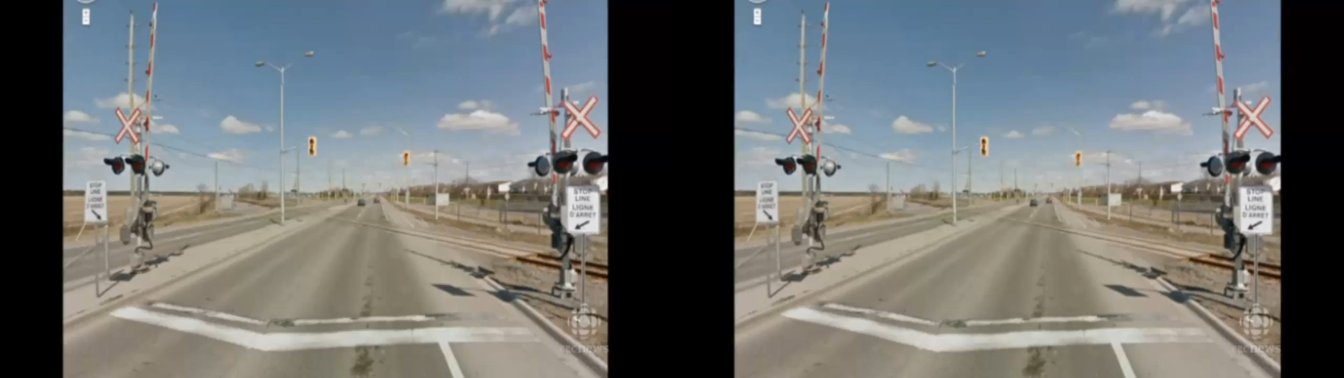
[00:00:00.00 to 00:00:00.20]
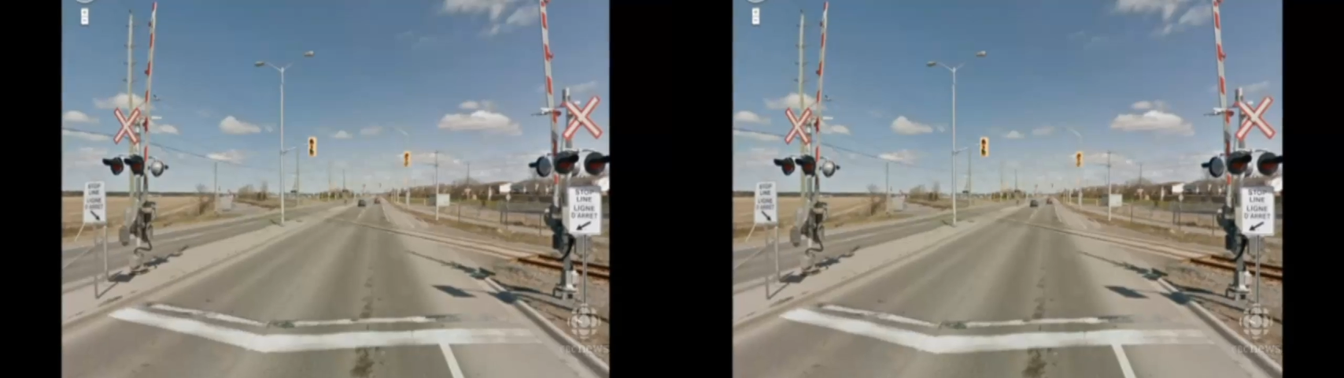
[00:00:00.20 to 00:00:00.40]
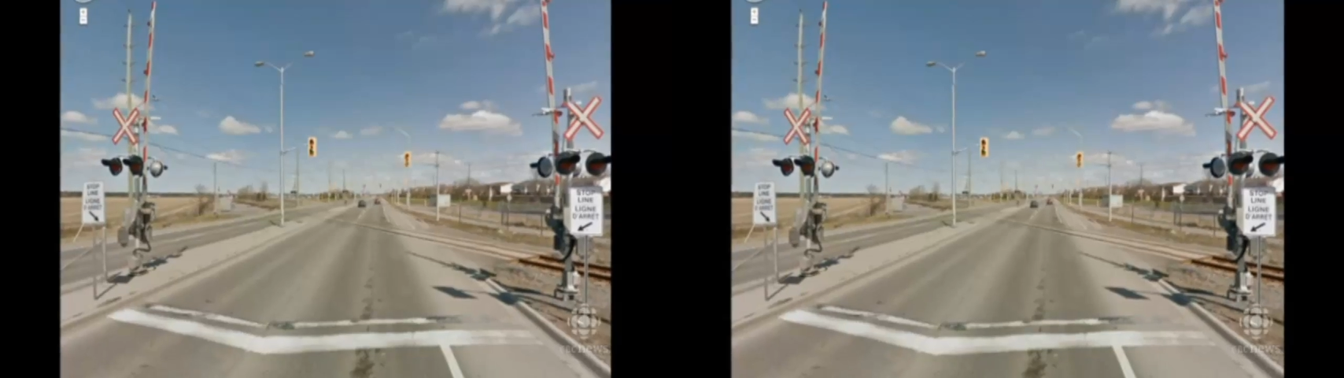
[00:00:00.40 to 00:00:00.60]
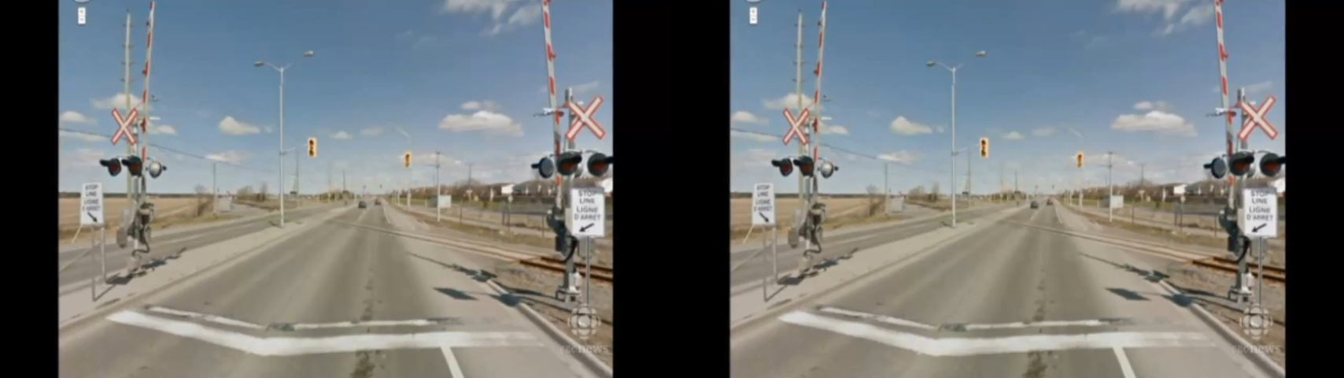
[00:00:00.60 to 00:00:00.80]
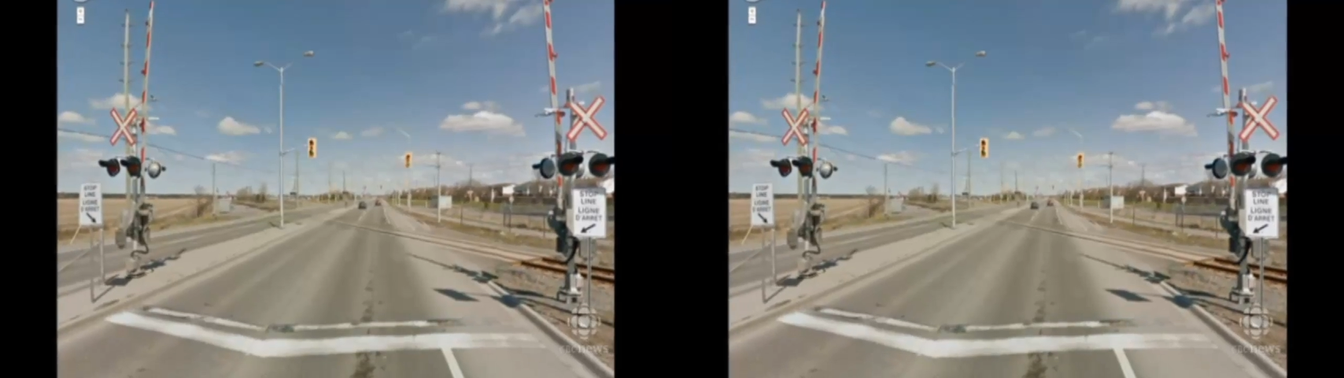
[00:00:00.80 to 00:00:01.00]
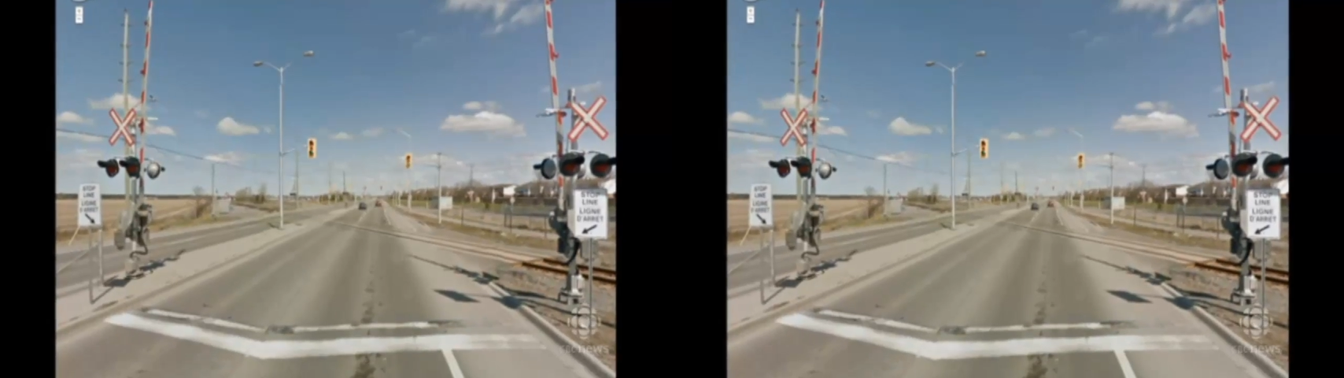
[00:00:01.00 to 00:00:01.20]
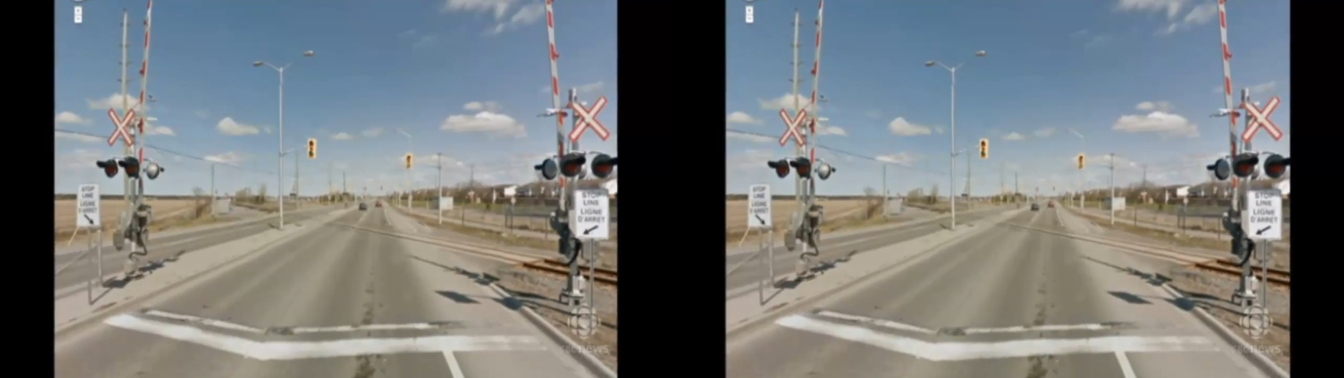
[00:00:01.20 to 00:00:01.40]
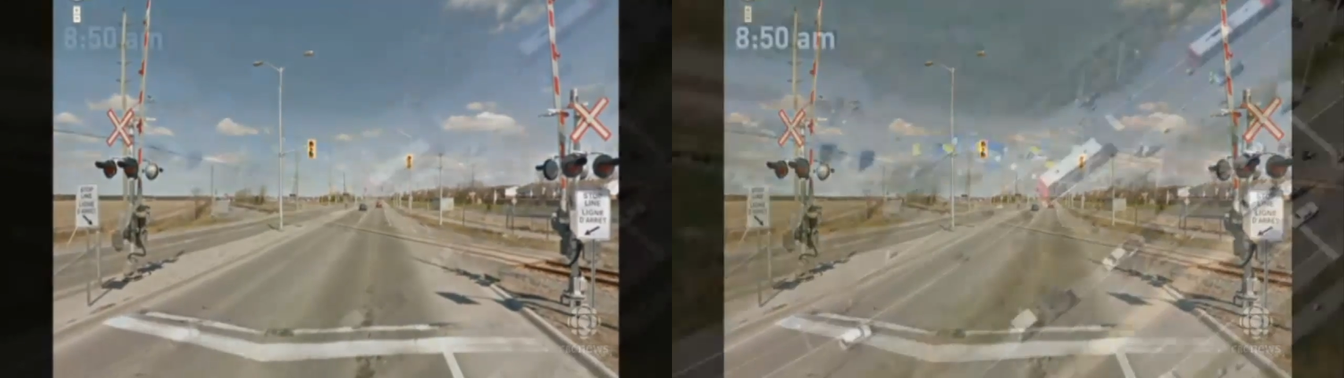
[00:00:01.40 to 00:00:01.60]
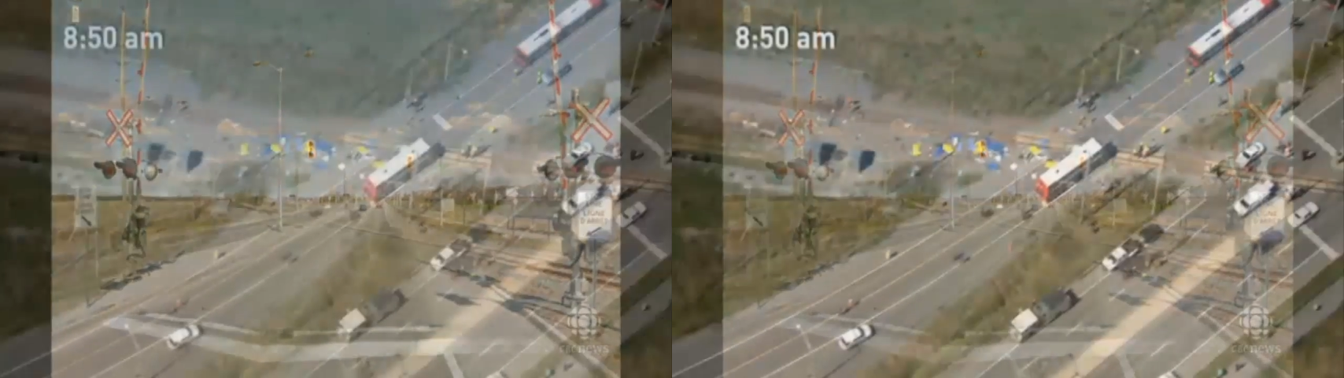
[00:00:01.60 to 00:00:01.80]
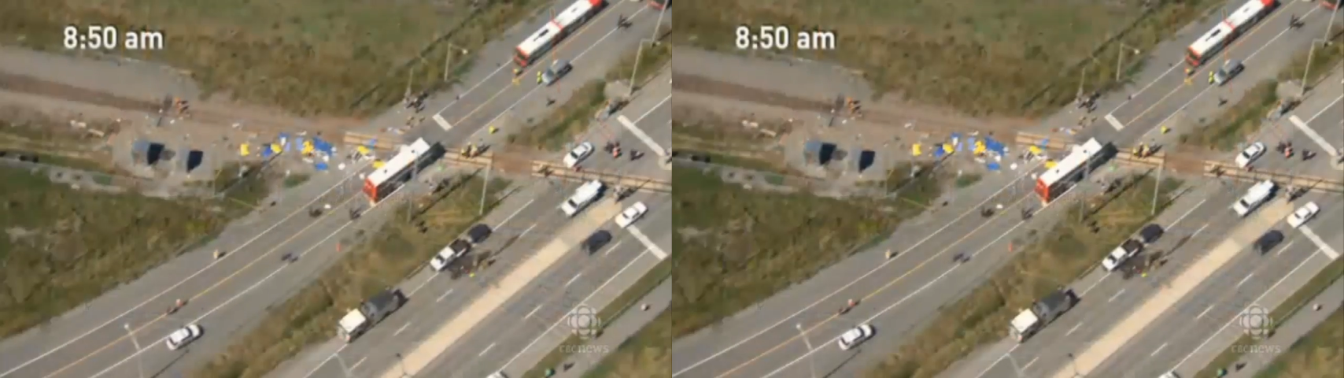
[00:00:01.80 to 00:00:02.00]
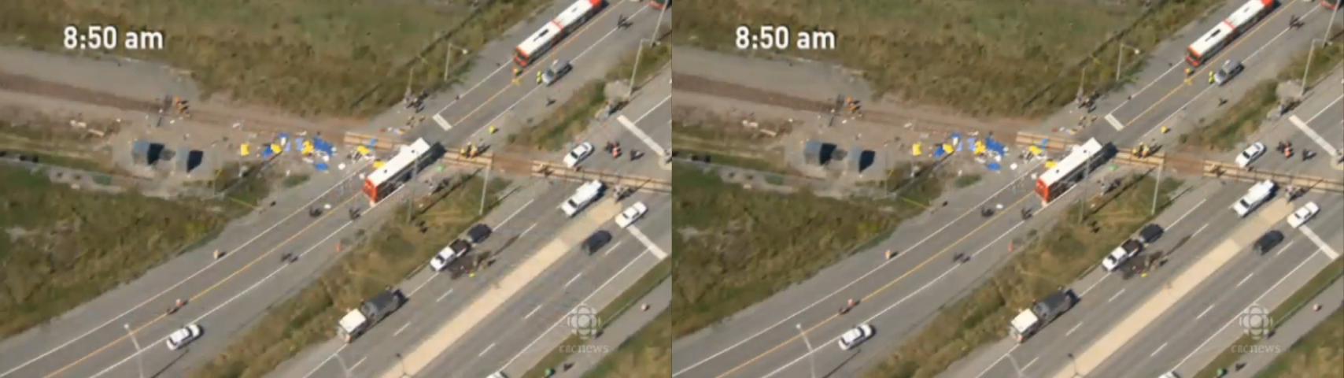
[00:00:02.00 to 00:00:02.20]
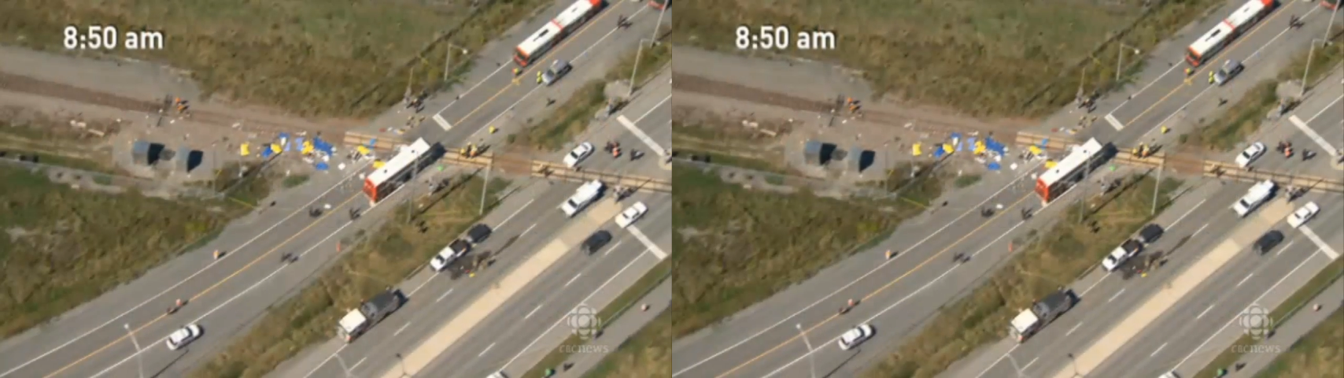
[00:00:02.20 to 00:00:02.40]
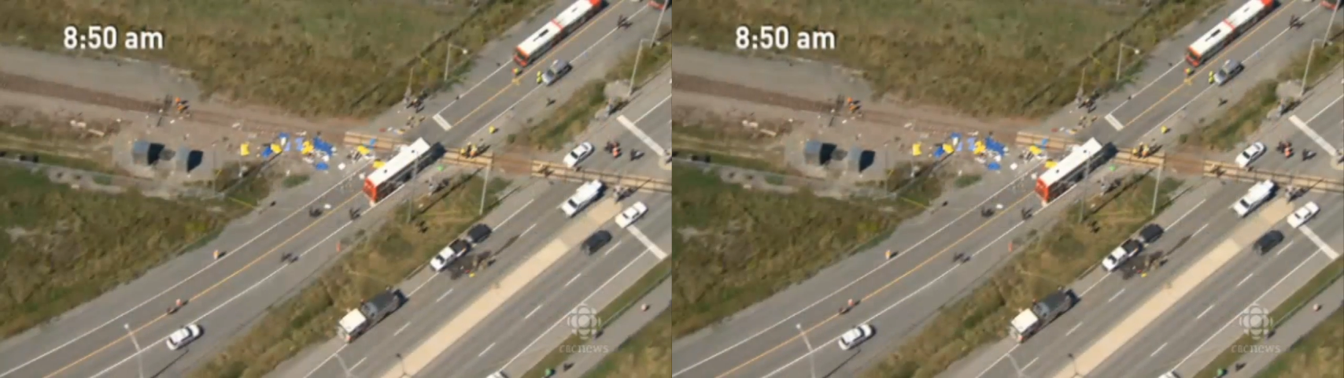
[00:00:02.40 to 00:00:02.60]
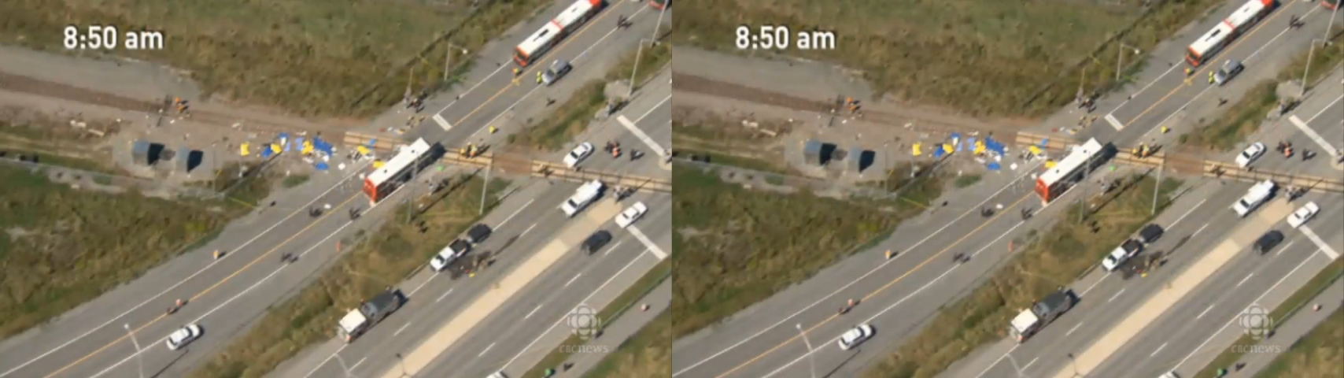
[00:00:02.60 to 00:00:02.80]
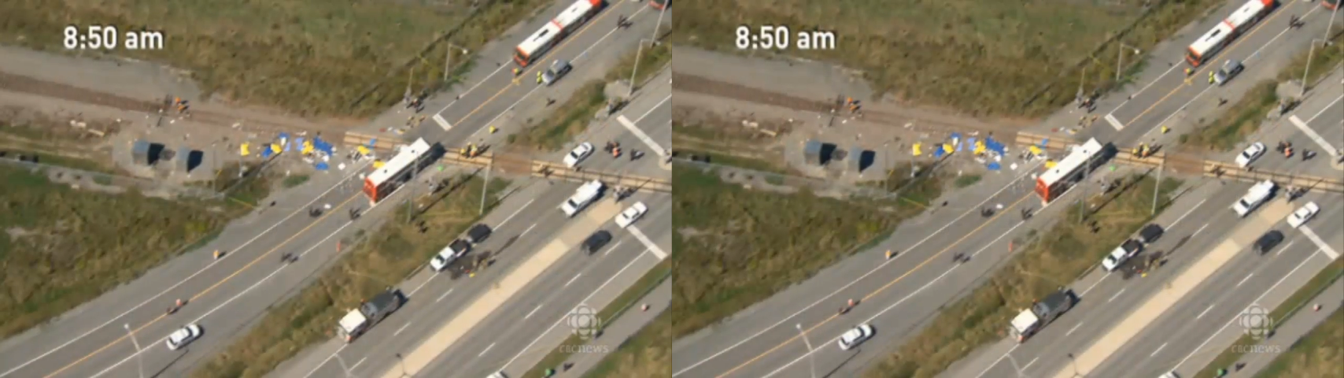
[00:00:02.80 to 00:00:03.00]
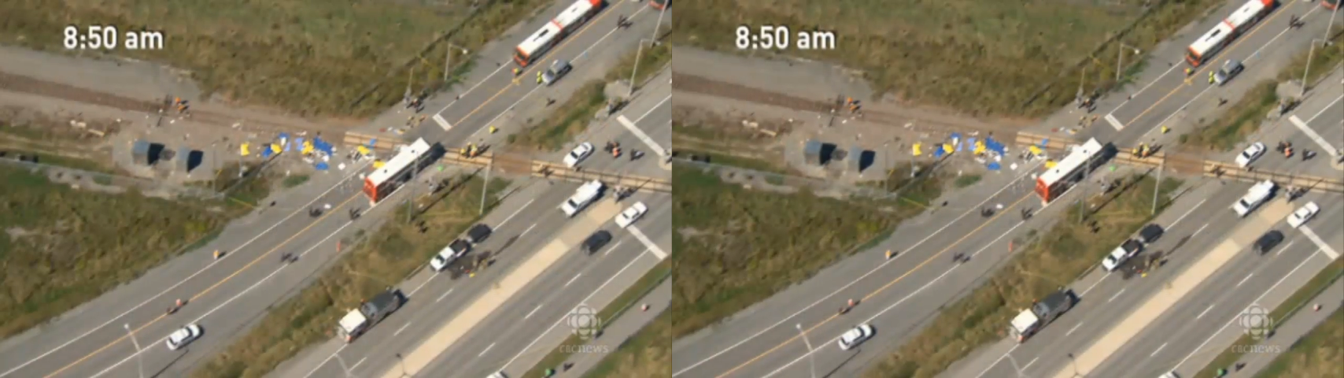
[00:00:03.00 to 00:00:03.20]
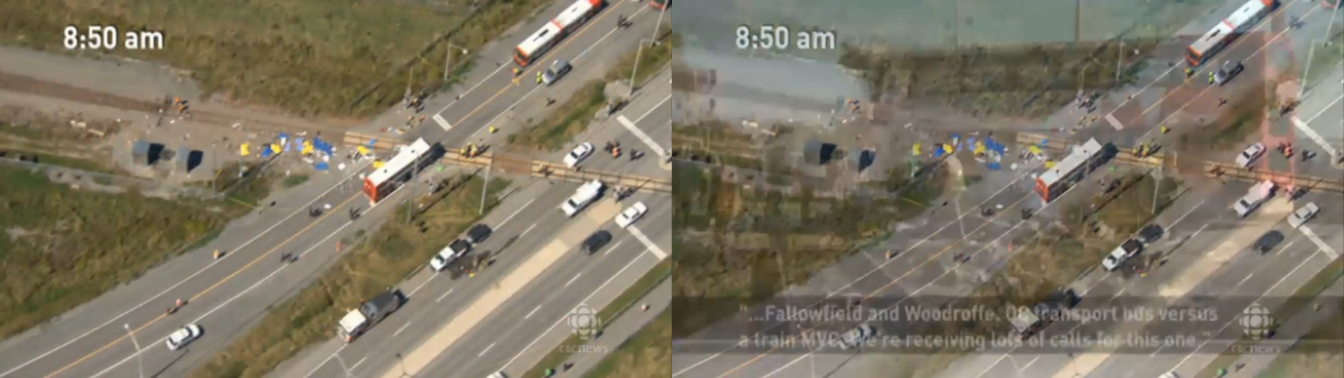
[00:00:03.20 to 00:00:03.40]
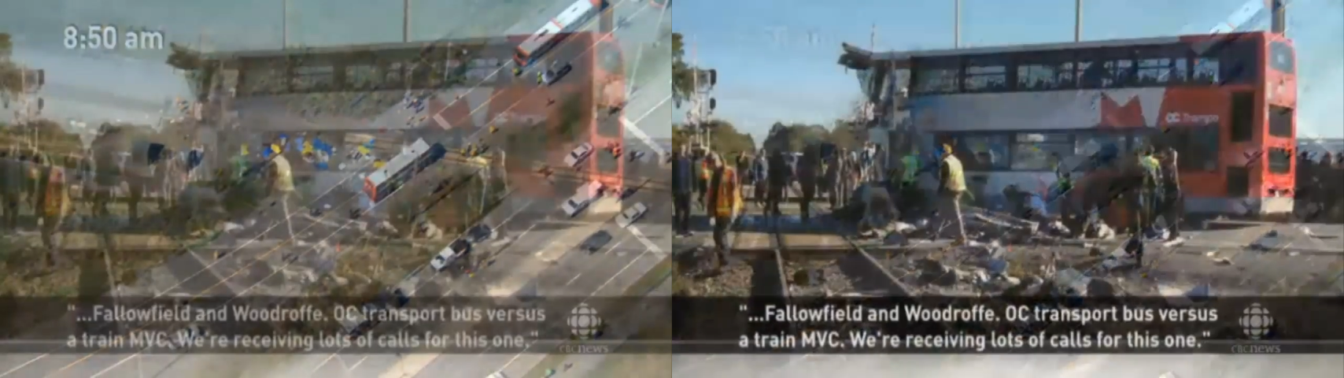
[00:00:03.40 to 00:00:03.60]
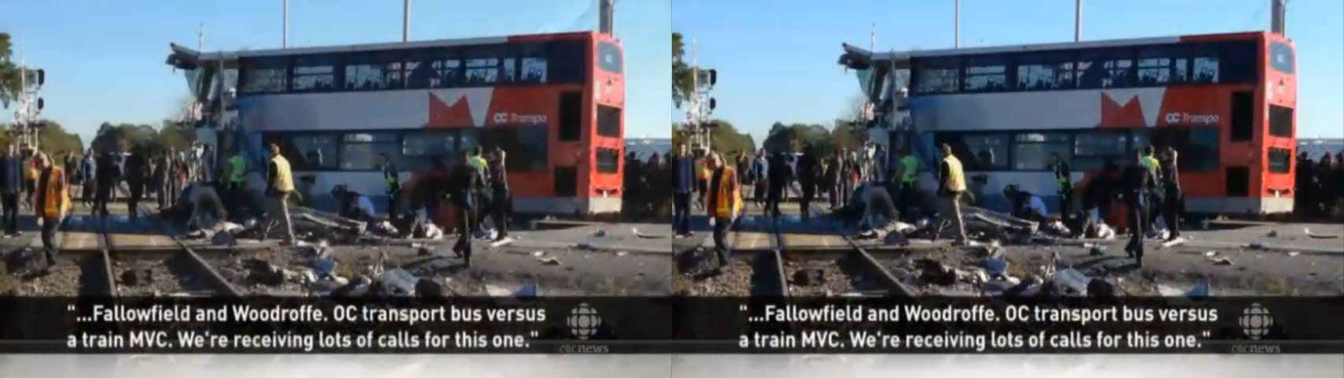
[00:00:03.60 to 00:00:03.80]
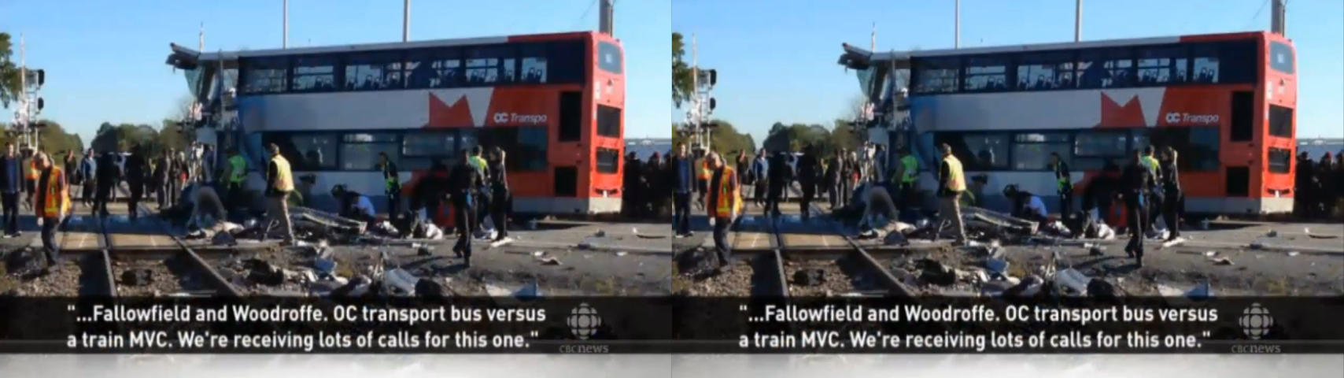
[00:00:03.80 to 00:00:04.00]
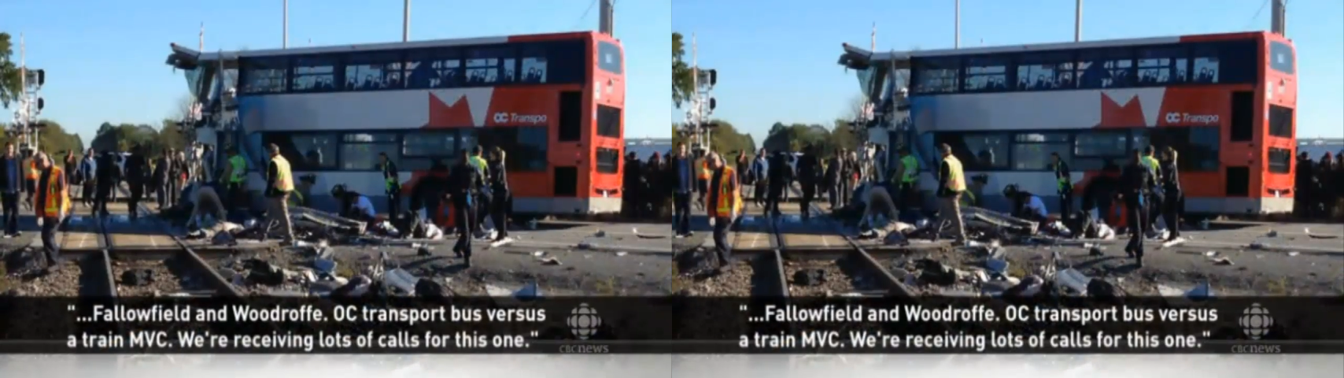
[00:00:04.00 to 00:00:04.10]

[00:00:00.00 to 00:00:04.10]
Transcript: Nobody's mouth can be seen.